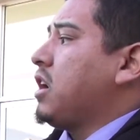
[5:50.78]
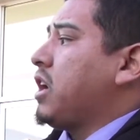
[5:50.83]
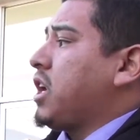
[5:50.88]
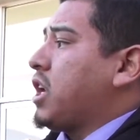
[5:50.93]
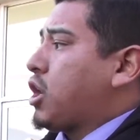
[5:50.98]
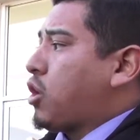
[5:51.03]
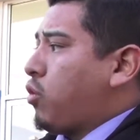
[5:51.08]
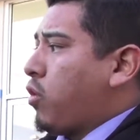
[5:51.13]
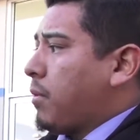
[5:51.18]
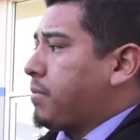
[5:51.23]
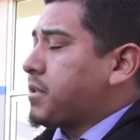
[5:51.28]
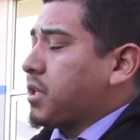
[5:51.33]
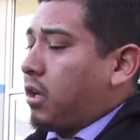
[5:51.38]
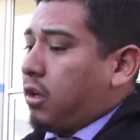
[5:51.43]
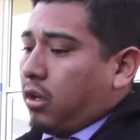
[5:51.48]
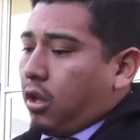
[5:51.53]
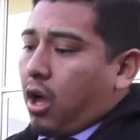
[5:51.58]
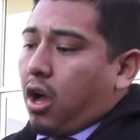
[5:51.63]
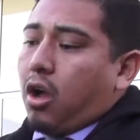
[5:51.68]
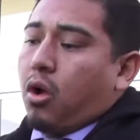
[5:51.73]
Equipped
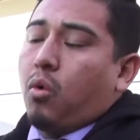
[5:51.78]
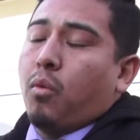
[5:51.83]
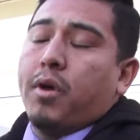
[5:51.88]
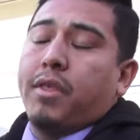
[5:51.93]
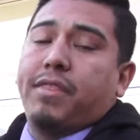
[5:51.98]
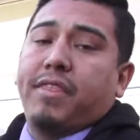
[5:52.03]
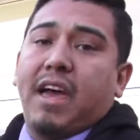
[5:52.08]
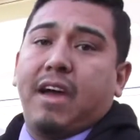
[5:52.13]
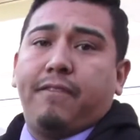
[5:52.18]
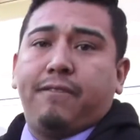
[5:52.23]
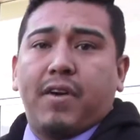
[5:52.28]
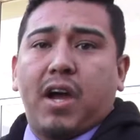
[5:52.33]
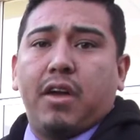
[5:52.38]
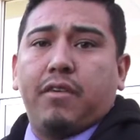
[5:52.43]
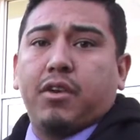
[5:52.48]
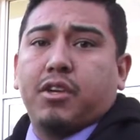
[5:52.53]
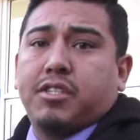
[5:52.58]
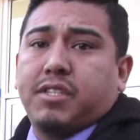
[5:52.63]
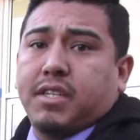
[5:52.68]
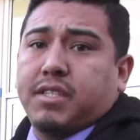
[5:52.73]
along with that
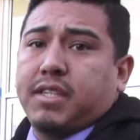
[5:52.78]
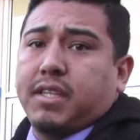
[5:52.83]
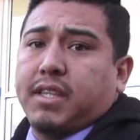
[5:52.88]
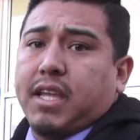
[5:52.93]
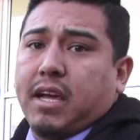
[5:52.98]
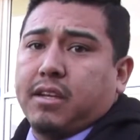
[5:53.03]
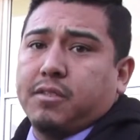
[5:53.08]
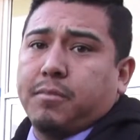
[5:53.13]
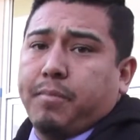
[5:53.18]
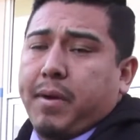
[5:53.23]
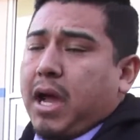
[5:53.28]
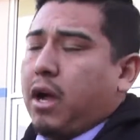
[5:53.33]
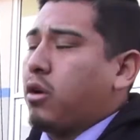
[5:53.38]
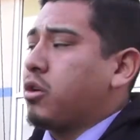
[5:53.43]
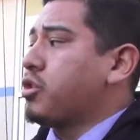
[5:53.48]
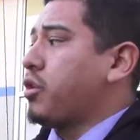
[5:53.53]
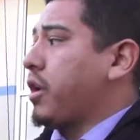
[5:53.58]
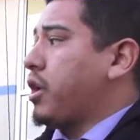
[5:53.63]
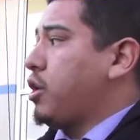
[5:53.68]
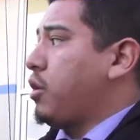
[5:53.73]
five-year 60,000
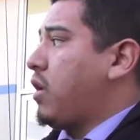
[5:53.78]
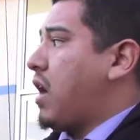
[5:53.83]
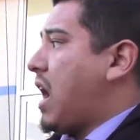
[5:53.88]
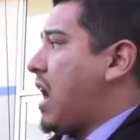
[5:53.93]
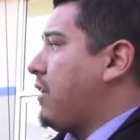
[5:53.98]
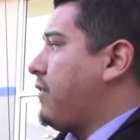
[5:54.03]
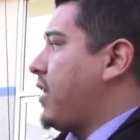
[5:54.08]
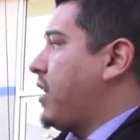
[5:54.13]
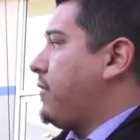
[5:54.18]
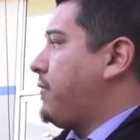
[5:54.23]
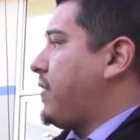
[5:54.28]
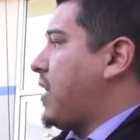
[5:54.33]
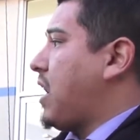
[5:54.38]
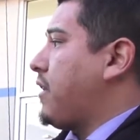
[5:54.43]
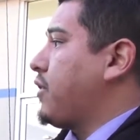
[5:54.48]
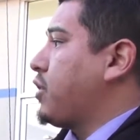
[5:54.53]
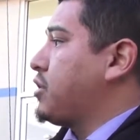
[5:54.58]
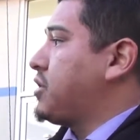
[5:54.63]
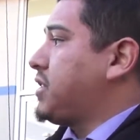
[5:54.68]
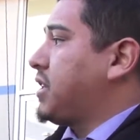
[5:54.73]
powertrain, you have a
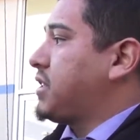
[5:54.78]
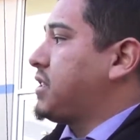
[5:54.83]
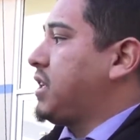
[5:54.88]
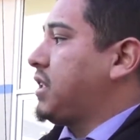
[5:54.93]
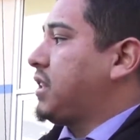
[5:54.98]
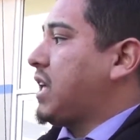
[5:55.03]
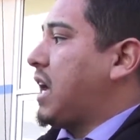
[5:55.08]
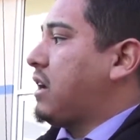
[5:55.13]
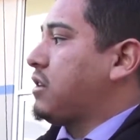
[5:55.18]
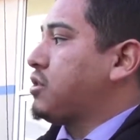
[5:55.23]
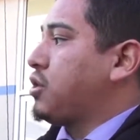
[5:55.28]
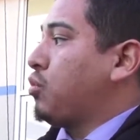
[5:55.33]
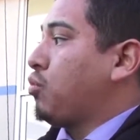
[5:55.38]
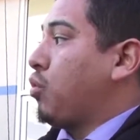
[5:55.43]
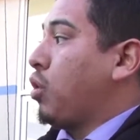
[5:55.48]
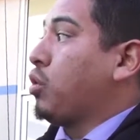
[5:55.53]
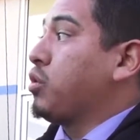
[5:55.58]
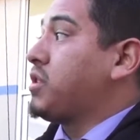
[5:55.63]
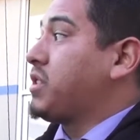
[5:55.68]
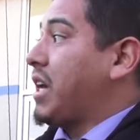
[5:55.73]
five-year 60,000
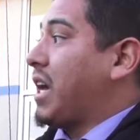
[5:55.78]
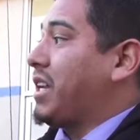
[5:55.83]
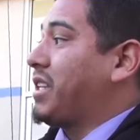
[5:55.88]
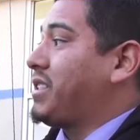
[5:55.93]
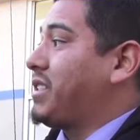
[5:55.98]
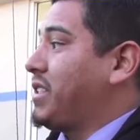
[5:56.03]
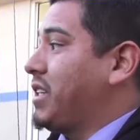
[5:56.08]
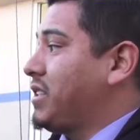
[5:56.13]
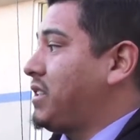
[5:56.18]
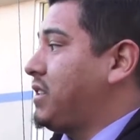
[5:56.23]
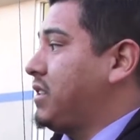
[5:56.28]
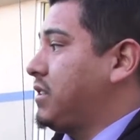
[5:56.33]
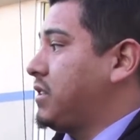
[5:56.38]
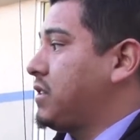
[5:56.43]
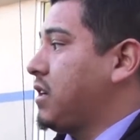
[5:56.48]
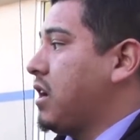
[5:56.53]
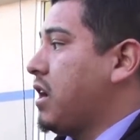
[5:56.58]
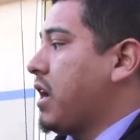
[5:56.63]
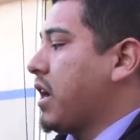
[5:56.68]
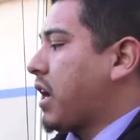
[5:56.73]
roadside
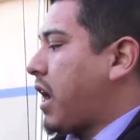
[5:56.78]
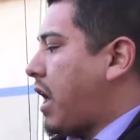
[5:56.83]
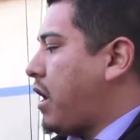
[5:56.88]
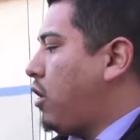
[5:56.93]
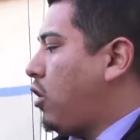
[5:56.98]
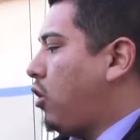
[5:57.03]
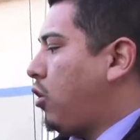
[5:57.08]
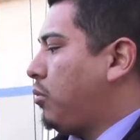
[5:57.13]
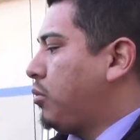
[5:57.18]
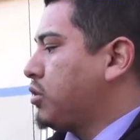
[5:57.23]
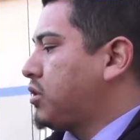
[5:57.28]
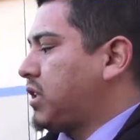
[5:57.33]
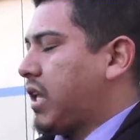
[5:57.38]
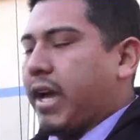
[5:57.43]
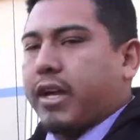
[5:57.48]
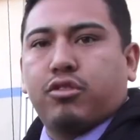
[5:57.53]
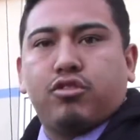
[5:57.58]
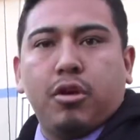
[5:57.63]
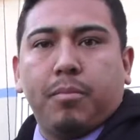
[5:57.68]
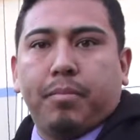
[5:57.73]
assistance, kind of almost
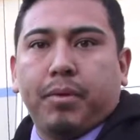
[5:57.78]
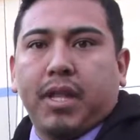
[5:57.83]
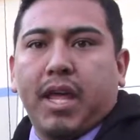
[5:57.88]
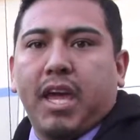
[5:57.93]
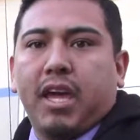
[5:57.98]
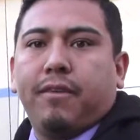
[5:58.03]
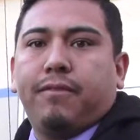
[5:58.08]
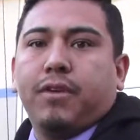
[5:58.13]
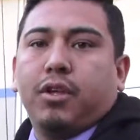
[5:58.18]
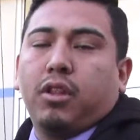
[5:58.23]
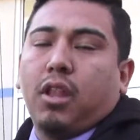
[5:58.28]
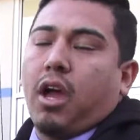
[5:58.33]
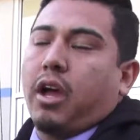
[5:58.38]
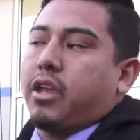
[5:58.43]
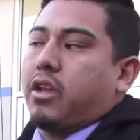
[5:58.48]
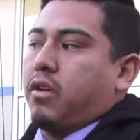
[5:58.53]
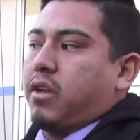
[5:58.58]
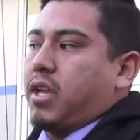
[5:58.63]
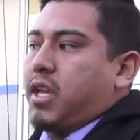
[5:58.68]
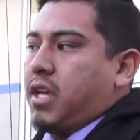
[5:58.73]
like AAA. If you
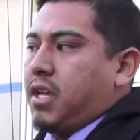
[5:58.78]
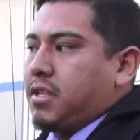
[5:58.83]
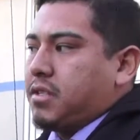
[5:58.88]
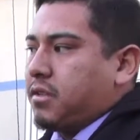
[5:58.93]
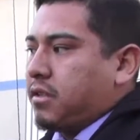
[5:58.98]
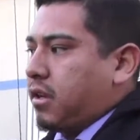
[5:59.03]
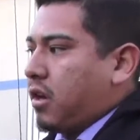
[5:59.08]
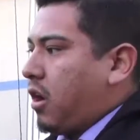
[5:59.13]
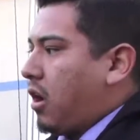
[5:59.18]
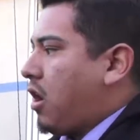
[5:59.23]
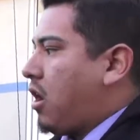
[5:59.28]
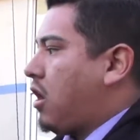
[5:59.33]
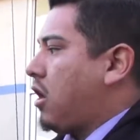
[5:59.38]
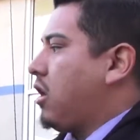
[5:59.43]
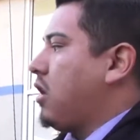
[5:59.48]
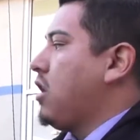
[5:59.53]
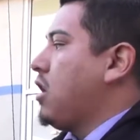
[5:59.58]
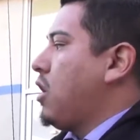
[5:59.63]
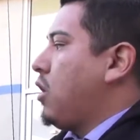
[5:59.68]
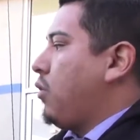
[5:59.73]
lock your keys in the
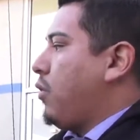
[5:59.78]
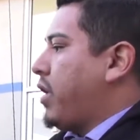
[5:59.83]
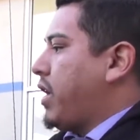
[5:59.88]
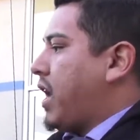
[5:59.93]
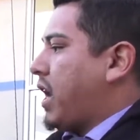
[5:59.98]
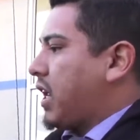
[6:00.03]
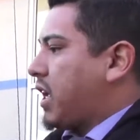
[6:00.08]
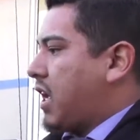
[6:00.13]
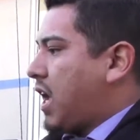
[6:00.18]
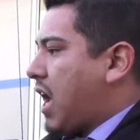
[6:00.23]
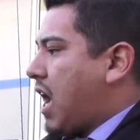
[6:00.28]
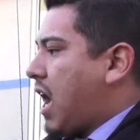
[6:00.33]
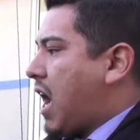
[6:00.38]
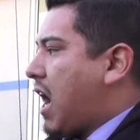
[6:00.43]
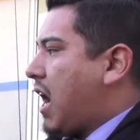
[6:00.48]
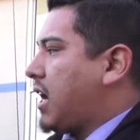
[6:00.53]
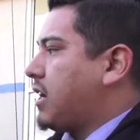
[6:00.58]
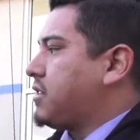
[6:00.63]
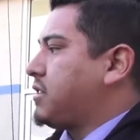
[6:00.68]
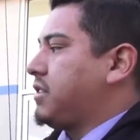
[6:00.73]
car, run out of
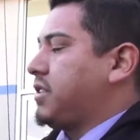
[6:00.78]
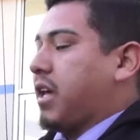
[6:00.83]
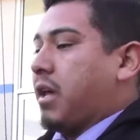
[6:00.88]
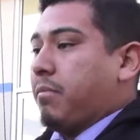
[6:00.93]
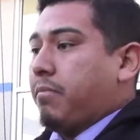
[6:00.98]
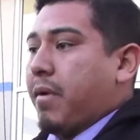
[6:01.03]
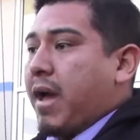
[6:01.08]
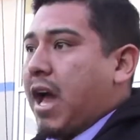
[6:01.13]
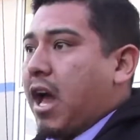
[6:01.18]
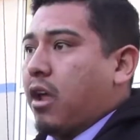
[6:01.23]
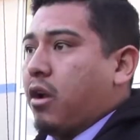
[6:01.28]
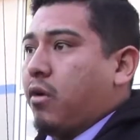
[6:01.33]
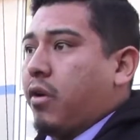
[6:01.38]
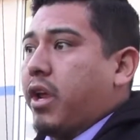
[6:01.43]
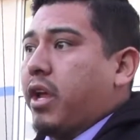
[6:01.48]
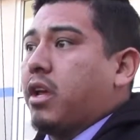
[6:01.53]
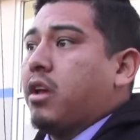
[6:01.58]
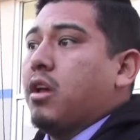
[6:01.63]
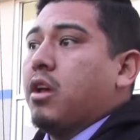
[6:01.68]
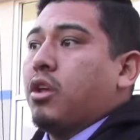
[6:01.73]
gas, dead
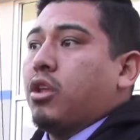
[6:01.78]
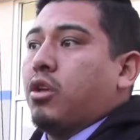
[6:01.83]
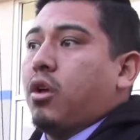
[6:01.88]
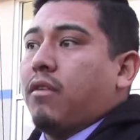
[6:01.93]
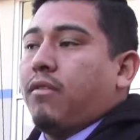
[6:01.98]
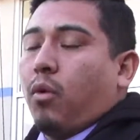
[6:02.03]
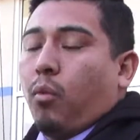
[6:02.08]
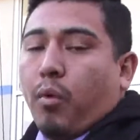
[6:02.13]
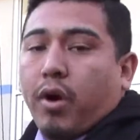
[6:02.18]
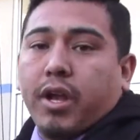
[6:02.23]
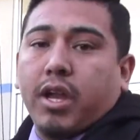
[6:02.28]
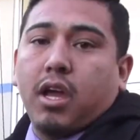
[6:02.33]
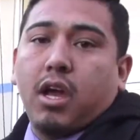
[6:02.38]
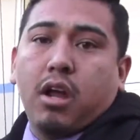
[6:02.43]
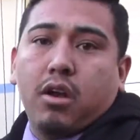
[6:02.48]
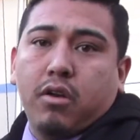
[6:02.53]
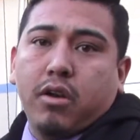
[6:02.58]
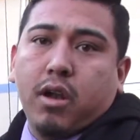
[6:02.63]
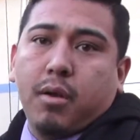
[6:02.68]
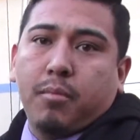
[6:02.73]
battery, you have a
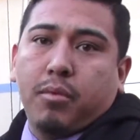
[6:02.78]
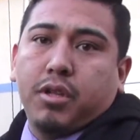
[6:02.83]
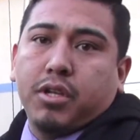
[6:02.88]
1-800 number